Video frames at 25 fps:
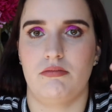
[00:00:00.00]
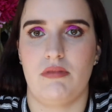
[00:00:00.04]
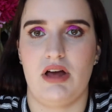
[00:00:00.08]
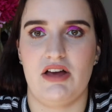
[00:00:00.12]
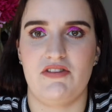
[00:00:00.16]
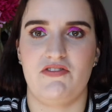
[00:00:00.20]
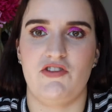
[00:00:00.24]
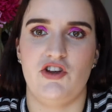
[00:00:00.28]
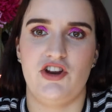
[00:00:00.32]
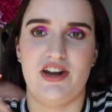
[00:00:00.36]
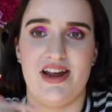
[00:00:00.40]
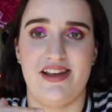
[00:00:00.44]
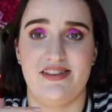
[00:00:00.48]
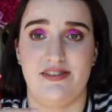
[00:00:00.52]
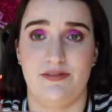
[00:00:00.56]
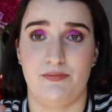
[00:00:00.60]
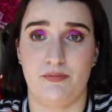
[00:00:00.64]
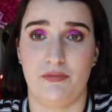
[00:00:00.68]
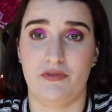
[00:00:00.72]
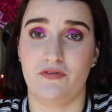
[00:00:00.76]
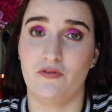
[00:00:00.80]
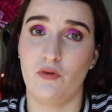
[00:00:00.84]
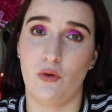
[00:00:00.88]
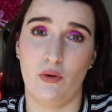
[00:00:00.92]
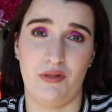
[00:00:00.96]
a few days
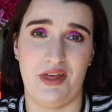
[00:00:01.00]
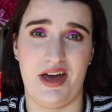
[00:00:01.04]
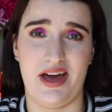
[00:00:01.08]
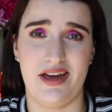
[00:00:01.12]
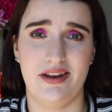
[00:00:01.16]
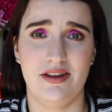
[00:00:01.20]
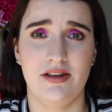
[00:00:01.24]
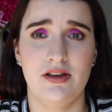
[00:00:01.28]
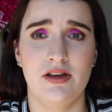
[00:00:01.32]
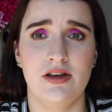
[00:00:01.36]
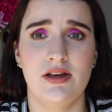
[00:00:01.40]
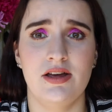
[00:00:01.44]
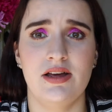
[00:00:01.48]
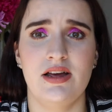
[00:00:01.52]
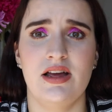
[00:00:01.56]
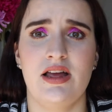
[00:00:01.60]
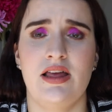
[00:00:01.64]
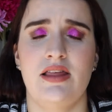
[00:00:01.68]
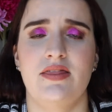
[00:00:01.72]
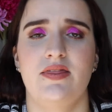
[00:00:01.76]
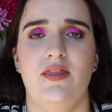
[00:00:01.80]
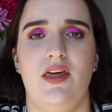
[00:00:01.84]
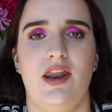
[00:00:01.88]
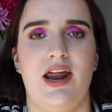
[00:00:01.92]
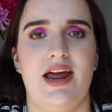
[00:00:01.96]
before that
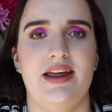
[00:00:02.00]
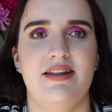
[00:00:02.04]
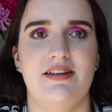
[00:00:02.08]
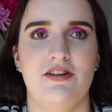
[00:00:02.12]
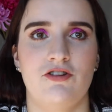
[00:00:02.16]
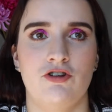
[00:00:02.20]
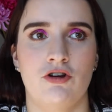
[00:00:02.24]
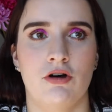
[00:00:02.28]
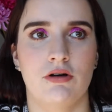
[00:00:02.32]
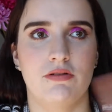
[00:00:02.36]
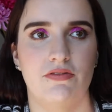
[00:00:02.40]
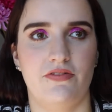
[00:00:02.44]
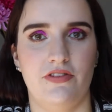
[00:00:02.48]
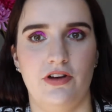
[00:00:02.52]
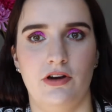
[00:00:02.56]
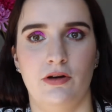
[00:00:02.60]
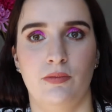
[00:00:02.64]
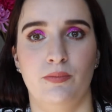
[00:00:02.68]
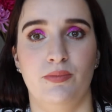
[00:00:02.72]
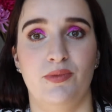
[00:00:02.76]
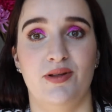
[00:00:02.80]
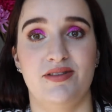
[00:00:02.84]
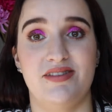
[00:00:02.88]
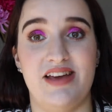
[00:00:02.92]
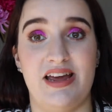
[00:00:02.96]
I did not
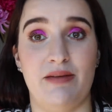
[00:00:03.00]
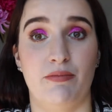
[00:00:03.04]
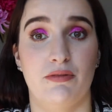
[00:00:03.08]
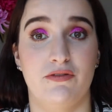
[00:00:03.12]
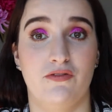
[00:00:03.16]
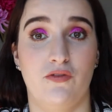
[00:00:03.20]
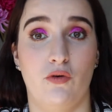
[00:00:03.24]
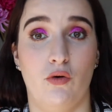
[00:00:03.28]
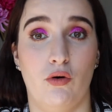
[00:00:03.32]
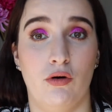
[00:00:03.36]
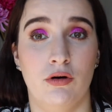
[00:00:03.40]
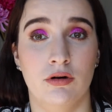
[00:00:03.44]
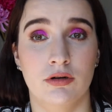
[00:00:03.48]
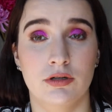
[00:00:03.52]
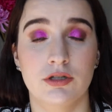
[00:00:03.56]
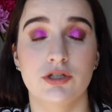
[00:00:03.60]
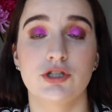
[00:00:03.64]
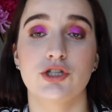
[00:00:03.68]
film the day before.